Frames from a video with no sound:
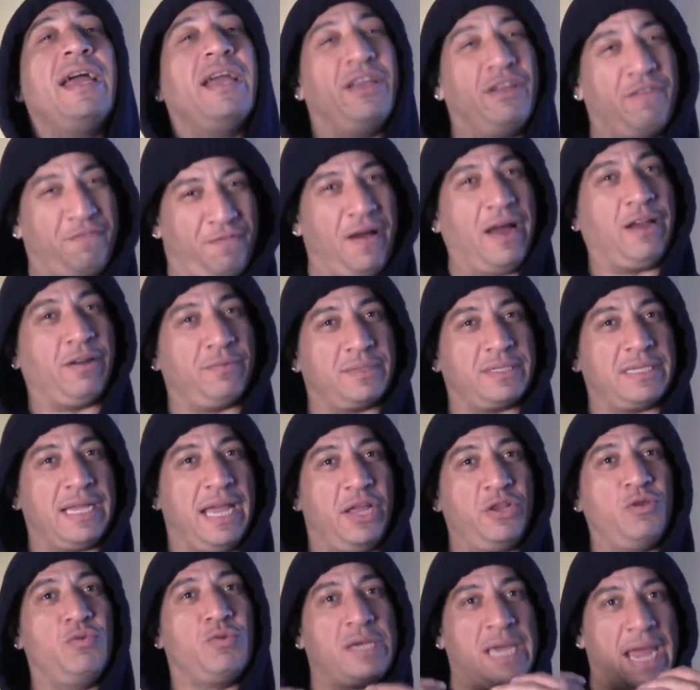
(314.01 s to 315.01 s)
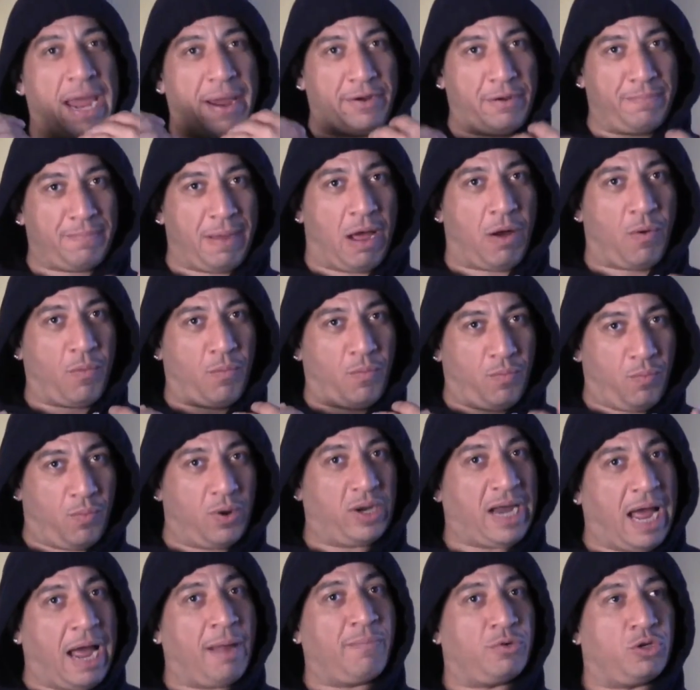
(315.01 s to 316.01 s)
You follow what I'm saying? You caring about
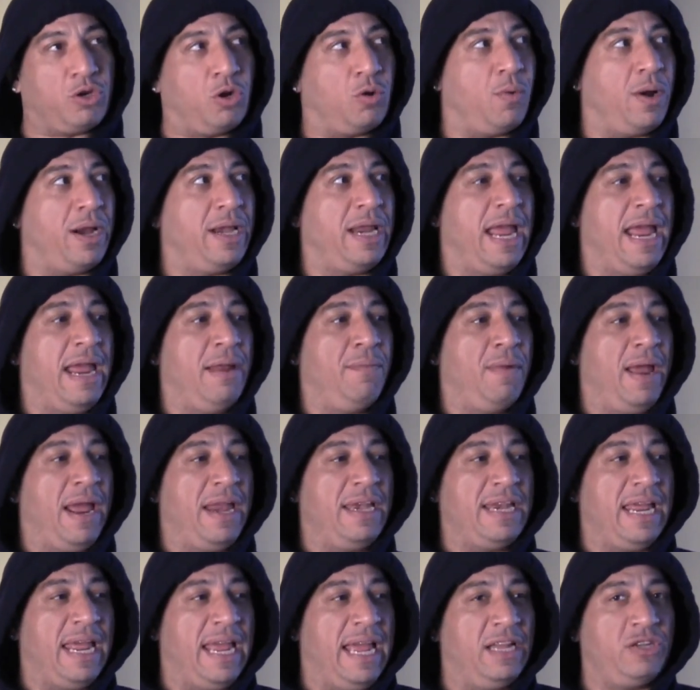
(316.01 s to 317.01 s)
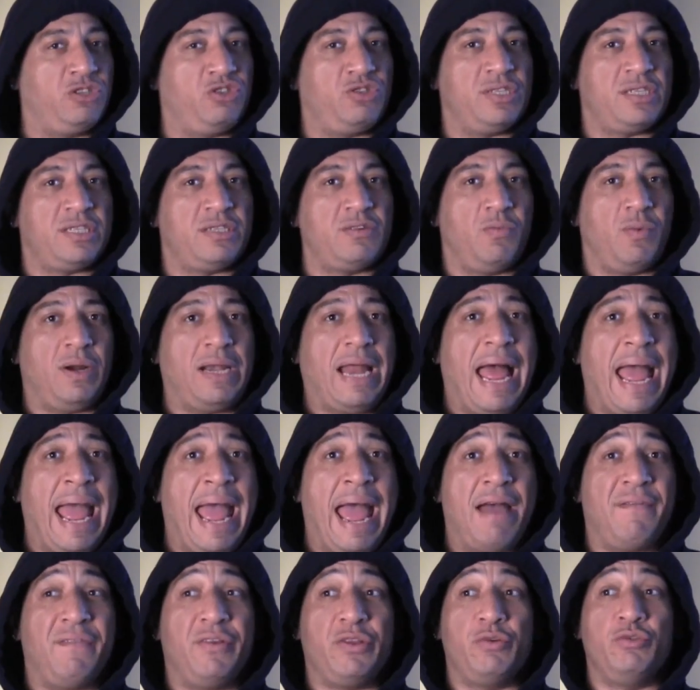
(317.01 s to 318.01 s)
what I'm doing and the interests of what I
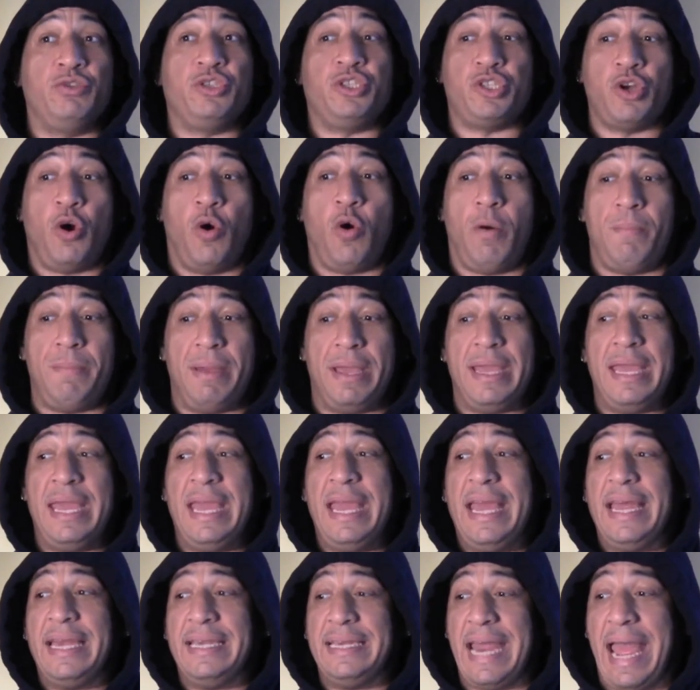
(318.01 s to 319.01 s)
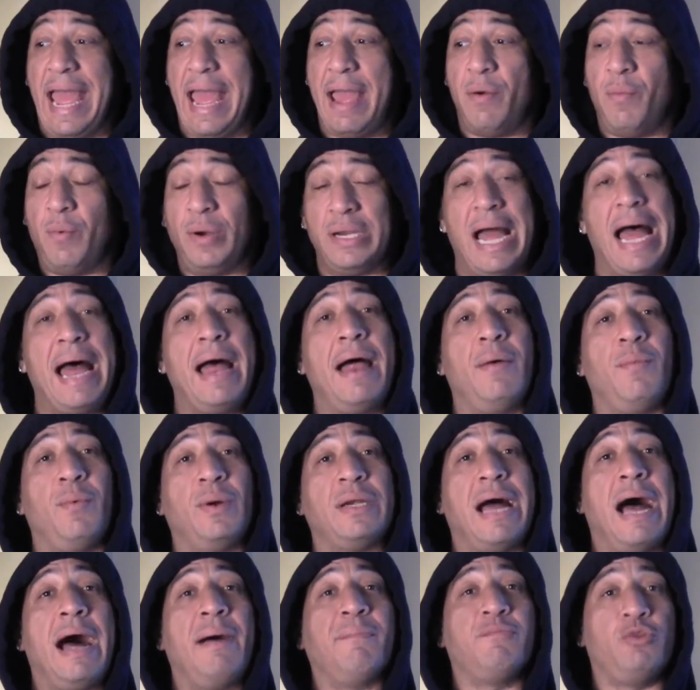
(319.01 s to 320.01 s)
have, and you showing me that what
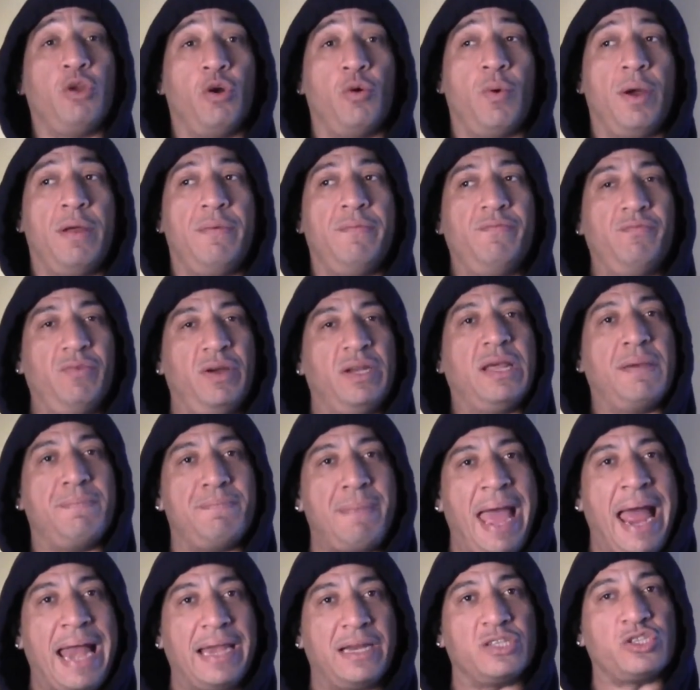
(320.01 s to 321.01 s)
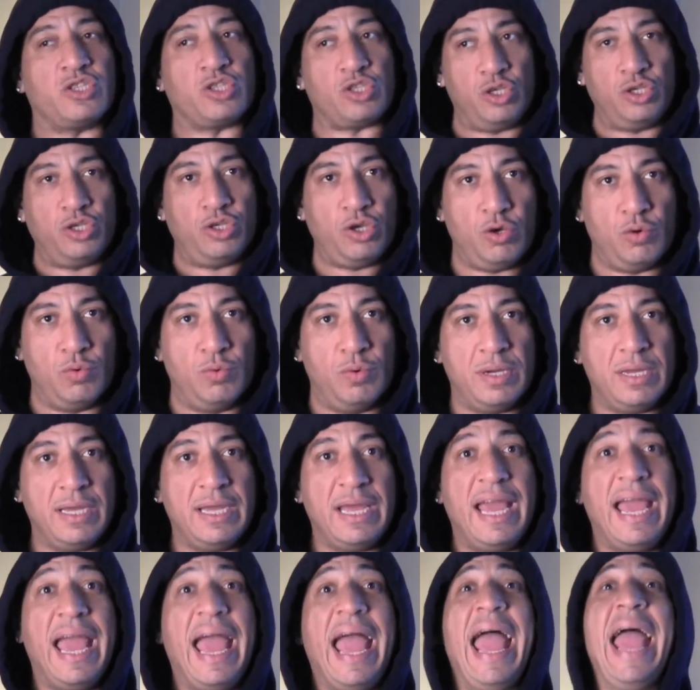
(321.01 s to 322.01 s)
I'm doing really matters to you.
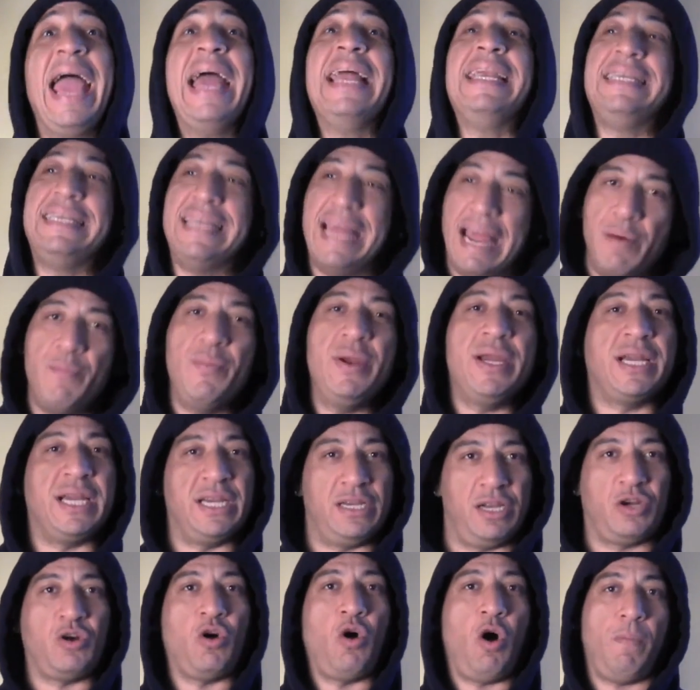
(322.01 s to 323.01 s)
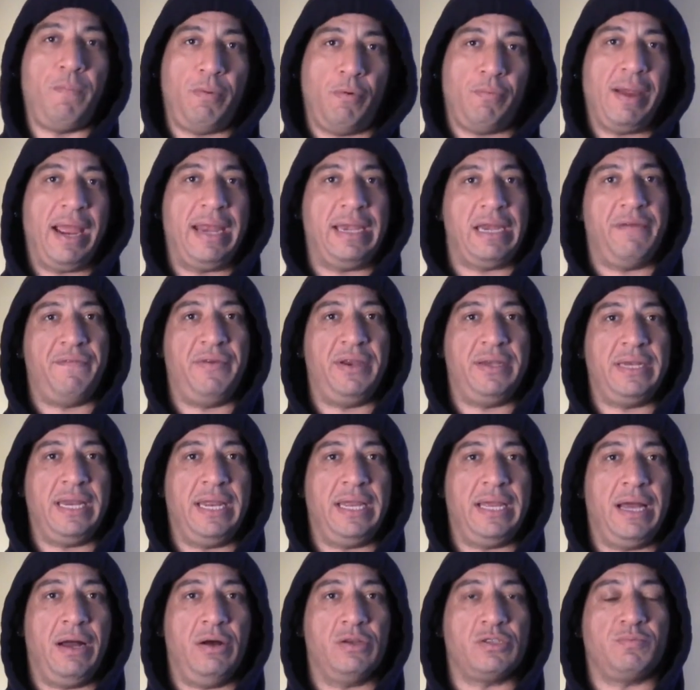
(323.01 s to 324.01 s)
And then we can incorporate
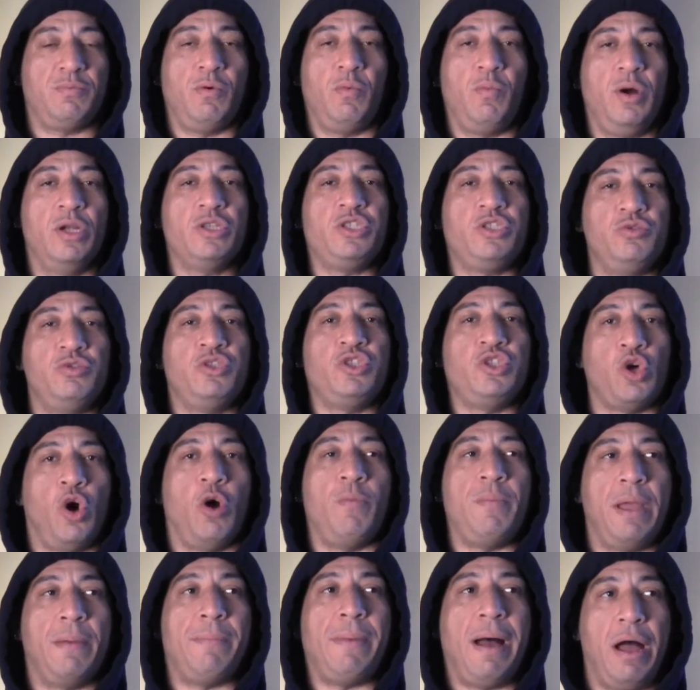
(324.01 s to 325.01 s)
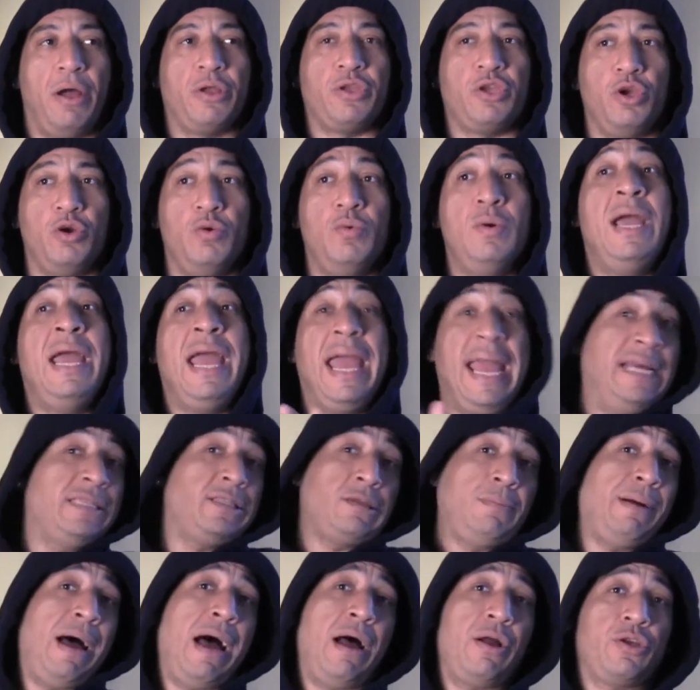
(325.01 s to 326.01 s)
everything else. But once you show me about you,
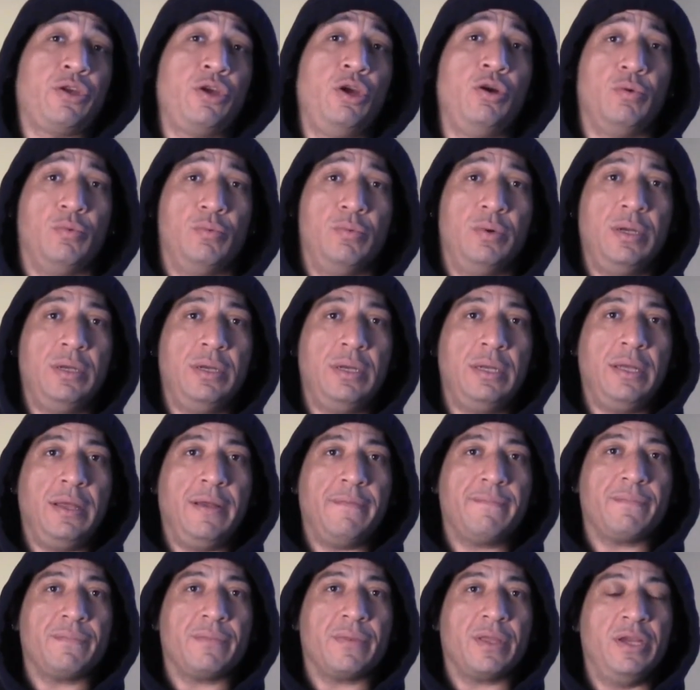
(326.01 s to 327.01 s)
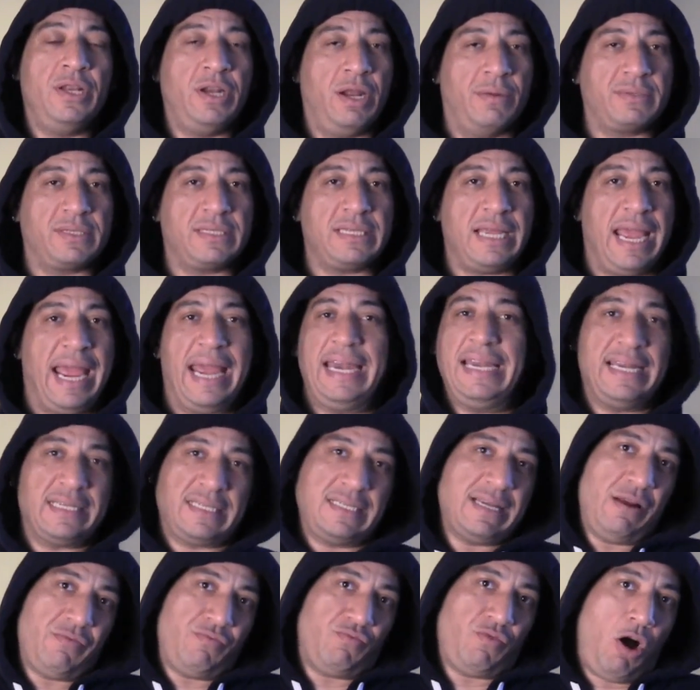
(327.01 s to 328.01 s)
it's about you. You know what I'm saying? And there's
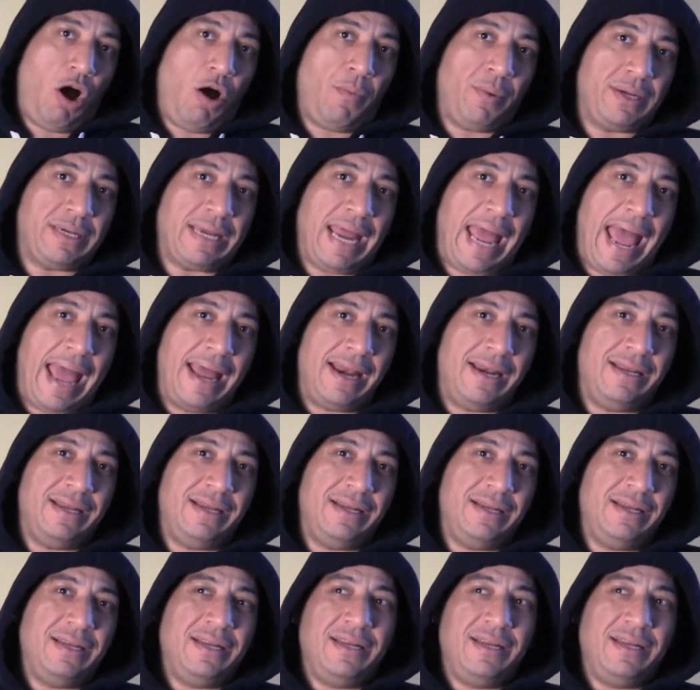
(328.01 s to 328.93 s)
nothing wrong with that.